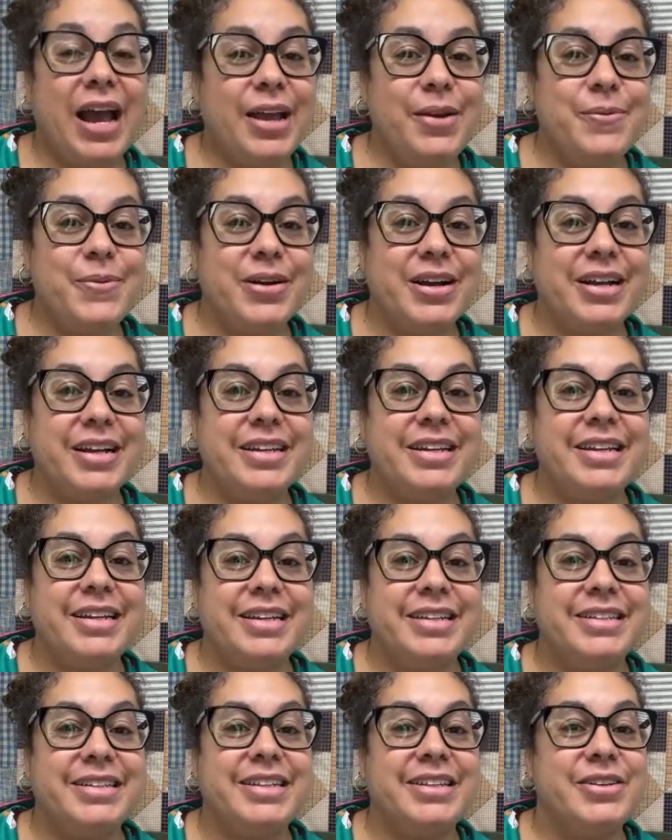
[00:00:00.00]
one,
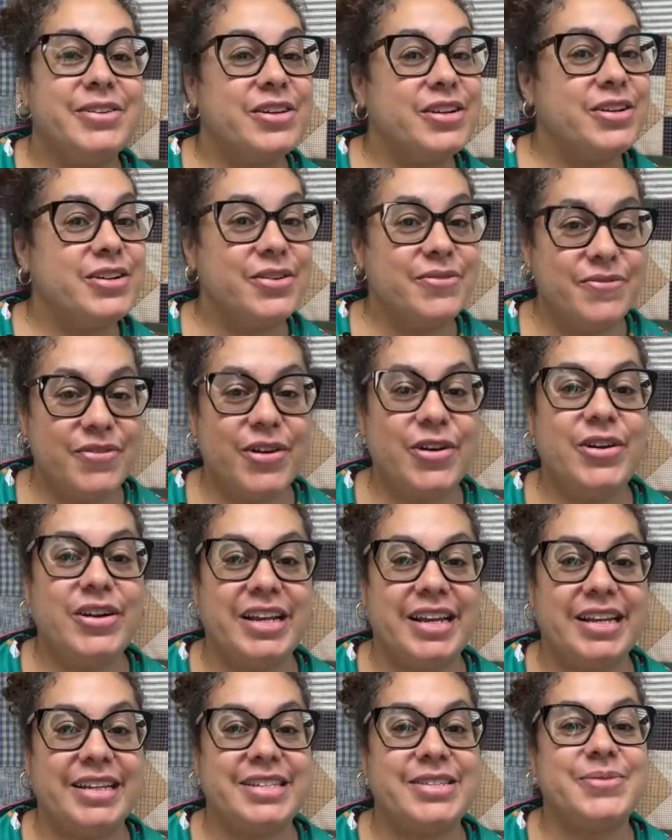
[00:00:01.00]
you can convert
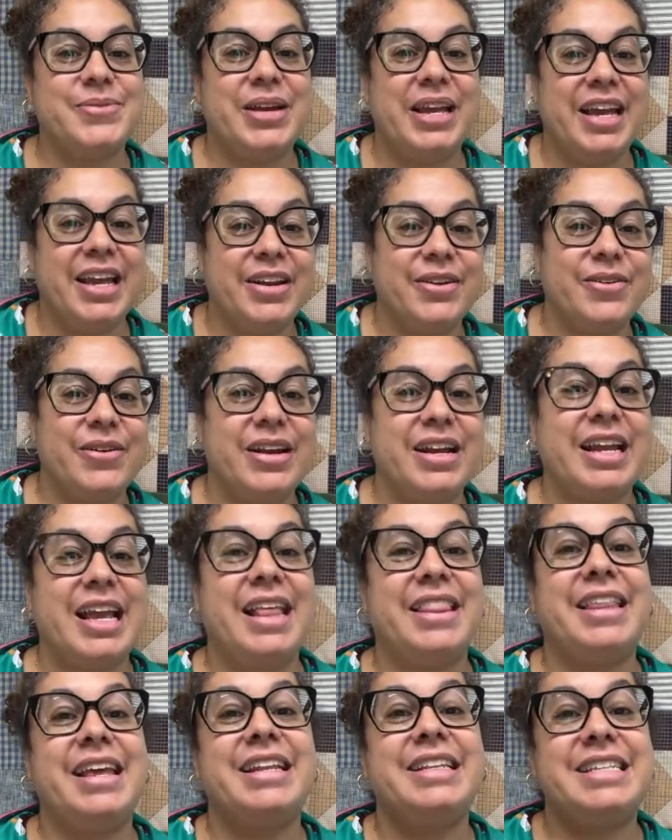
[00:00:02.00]
it to a hand crank
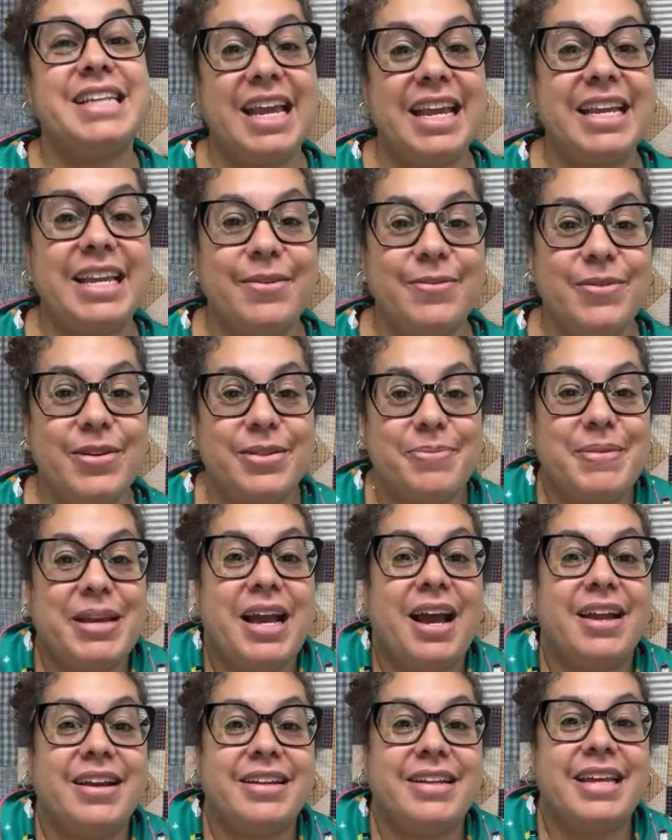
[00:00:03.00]
and then take it with me
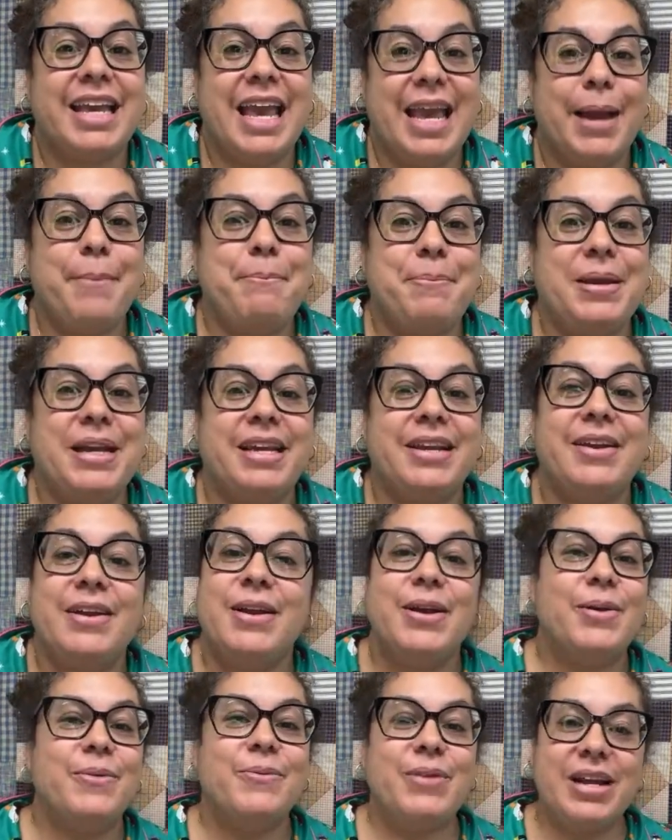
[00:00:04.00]
on camping
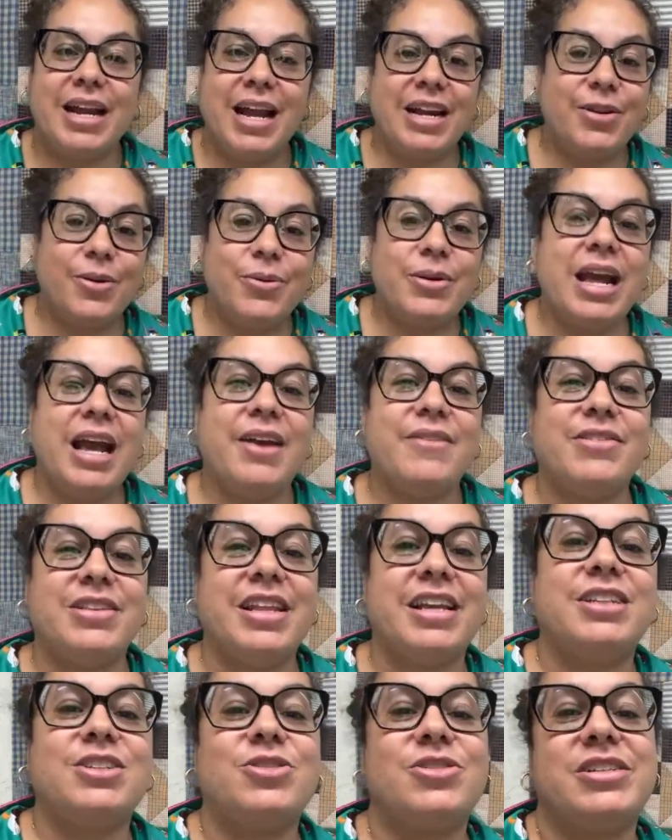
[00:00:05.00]
when I don't have
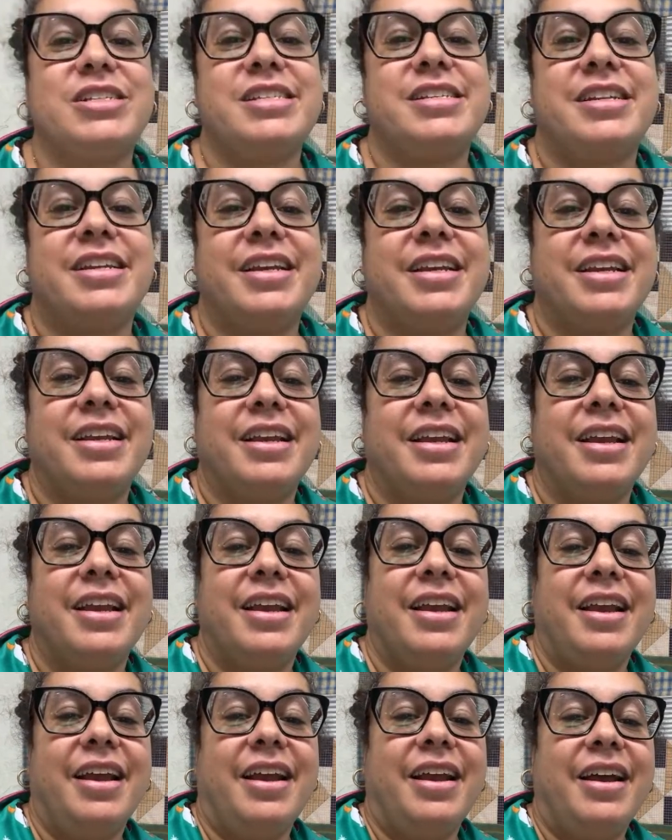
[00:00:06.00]
electricity.
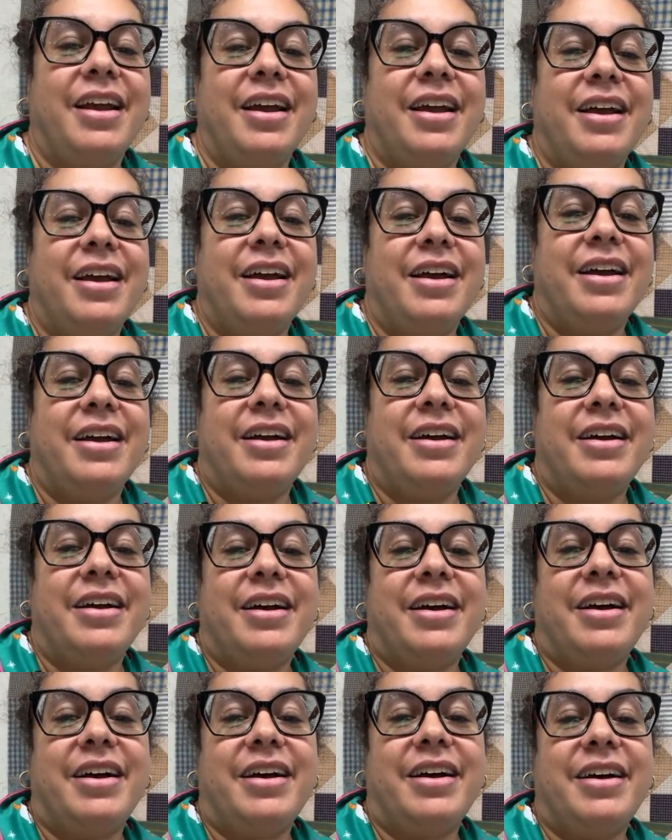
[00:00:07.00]

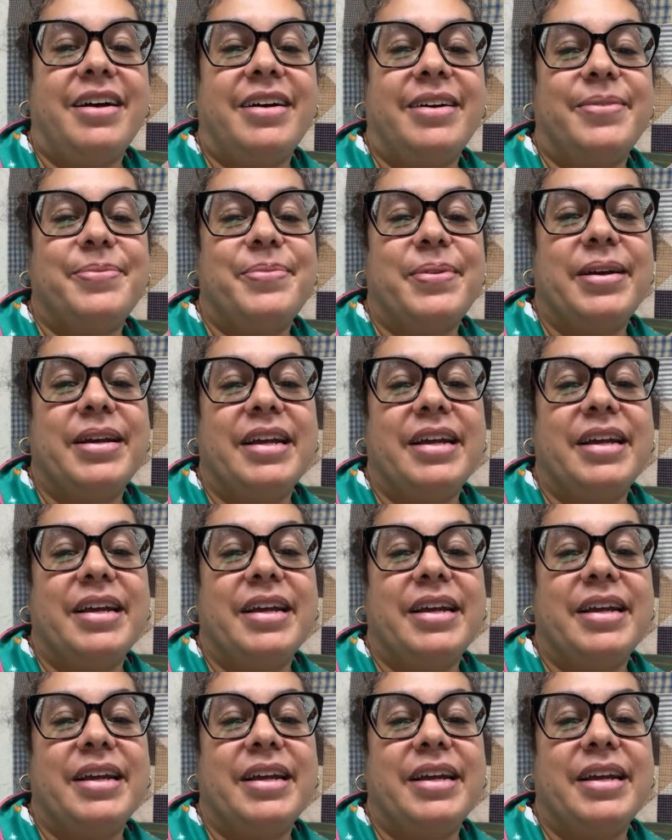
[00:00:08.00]
Leanna,